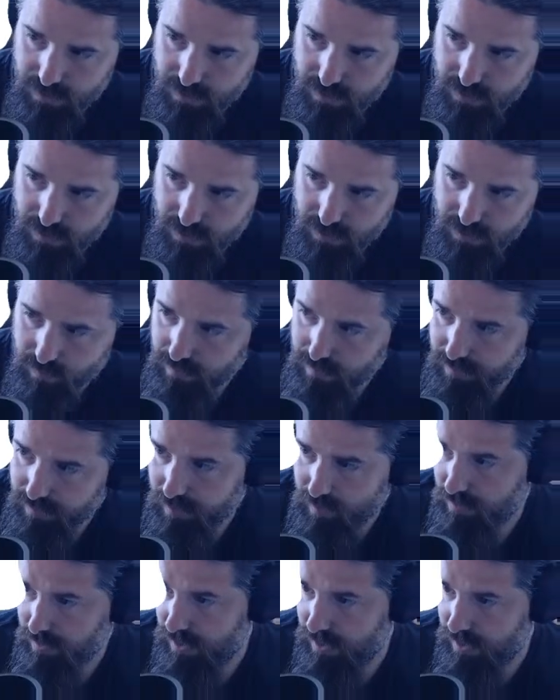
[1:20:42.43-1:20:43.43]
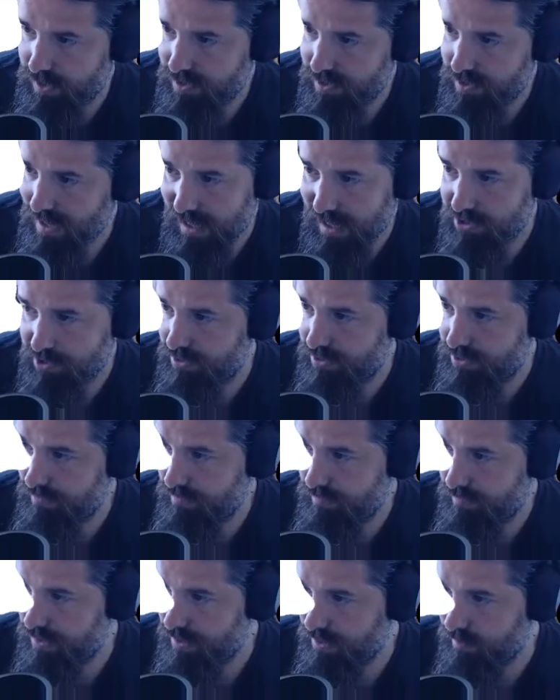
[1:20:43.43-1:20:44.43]
what do we call this? Action
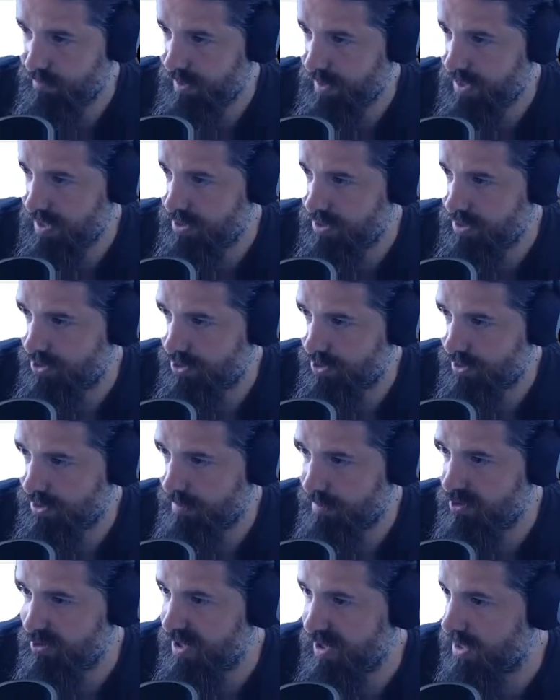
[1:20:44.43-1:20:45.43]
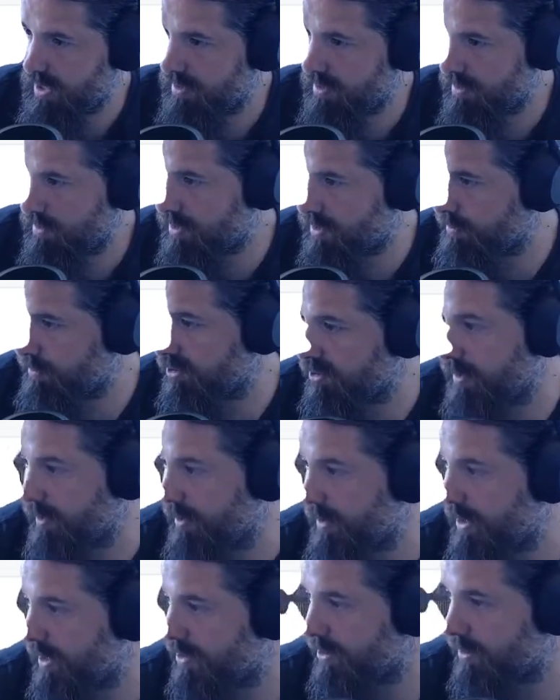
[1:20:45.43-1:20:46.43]
result page? Summary page, I
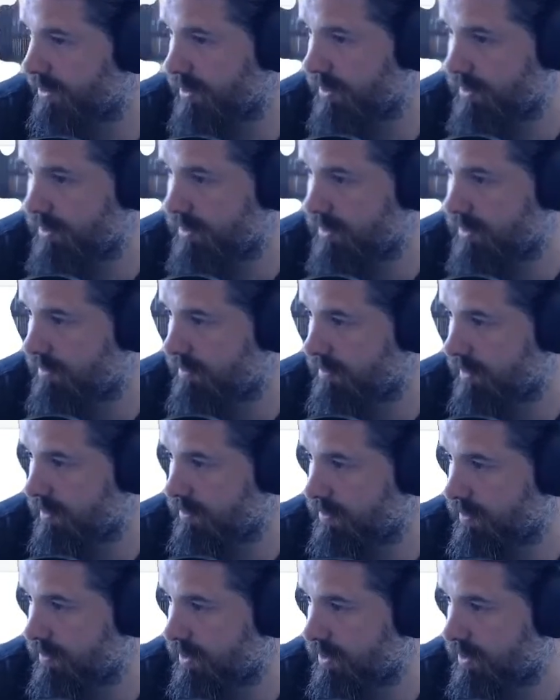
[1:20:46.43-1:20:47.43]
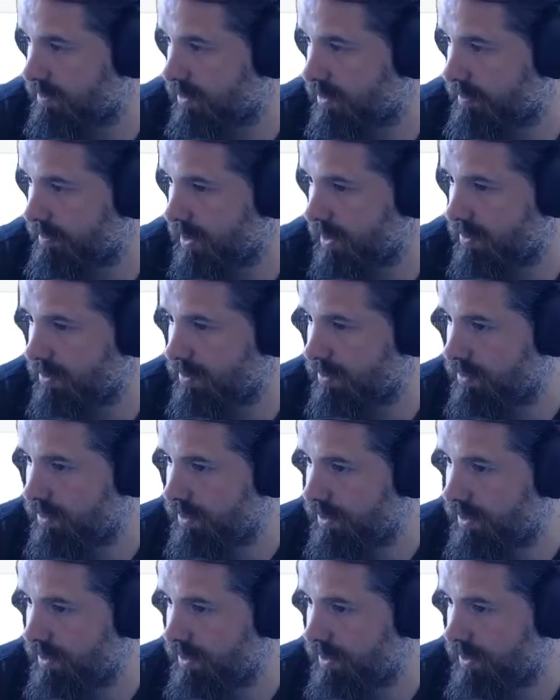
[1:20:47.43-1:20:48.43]
think that's probably called.
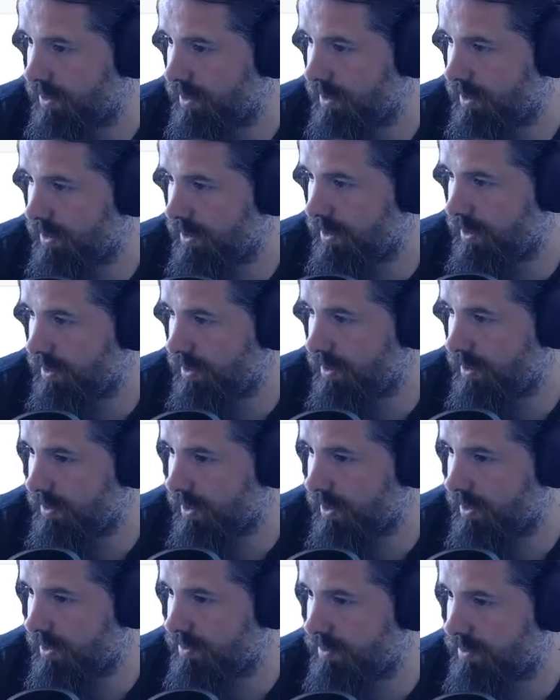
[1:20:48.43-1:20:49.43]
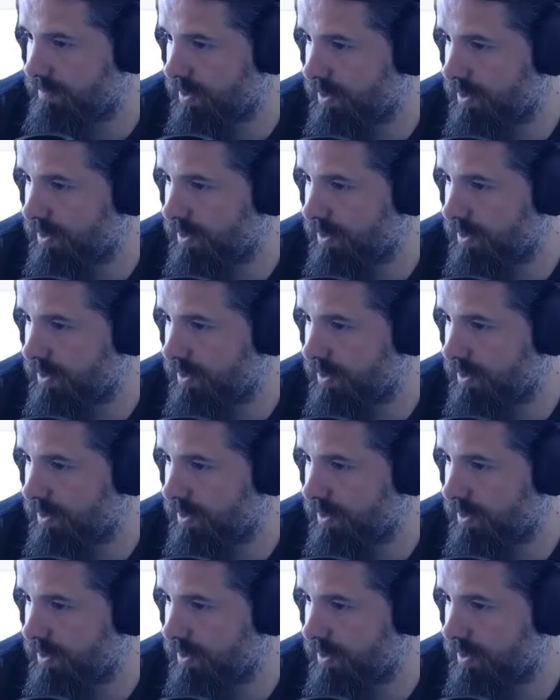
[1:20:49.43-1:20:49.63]
Okay, it's running.